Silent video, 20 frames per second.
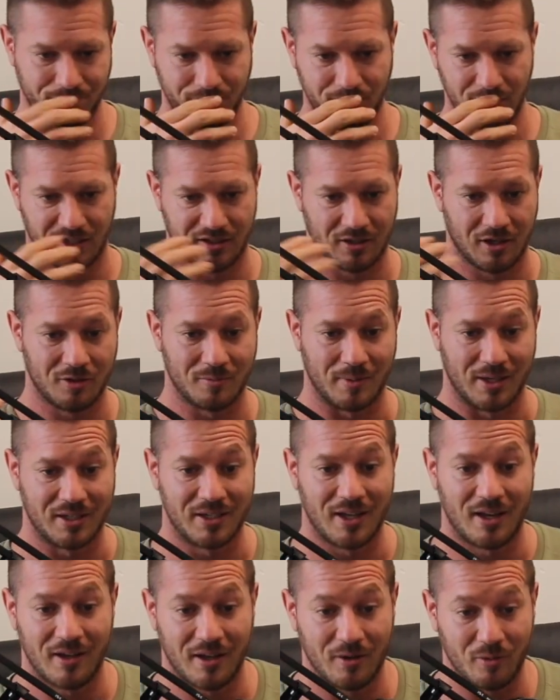
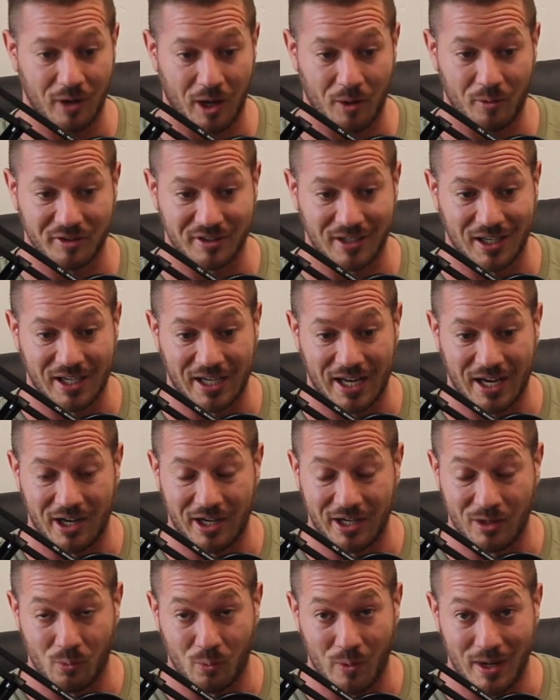wasn't going to get
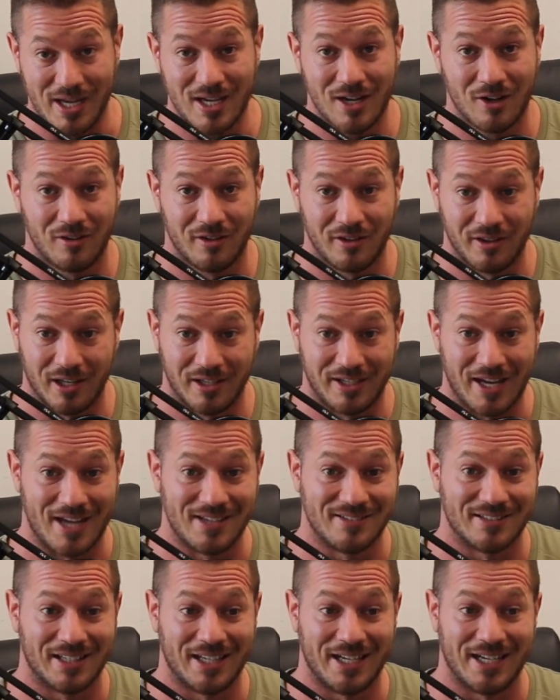any weaker in the
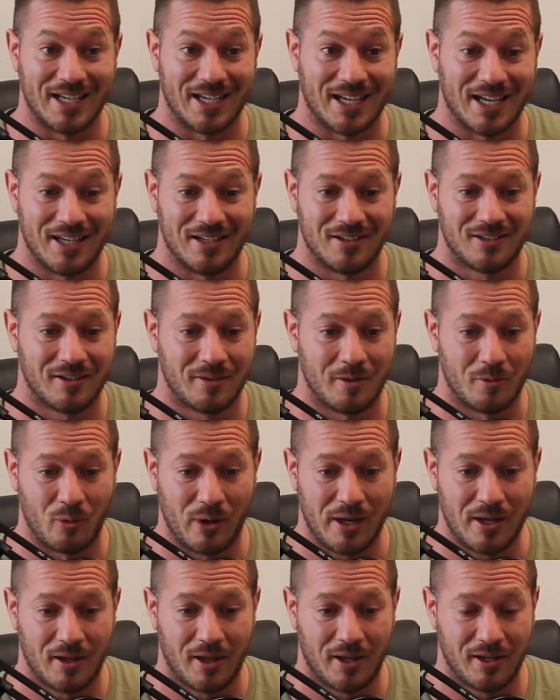days leading into
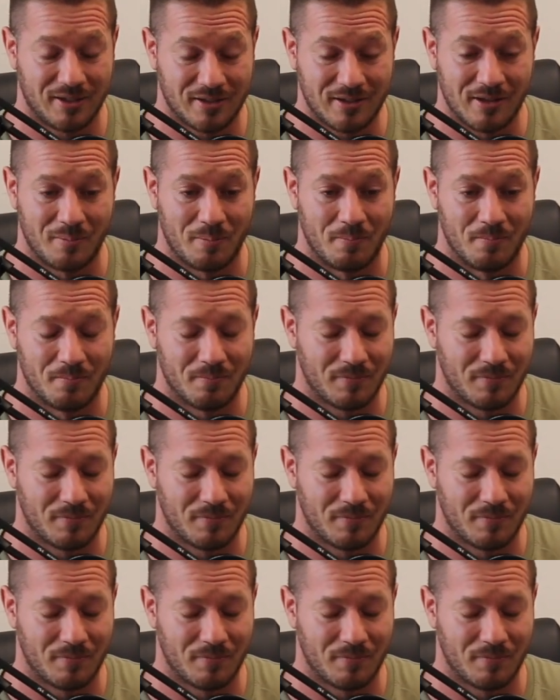the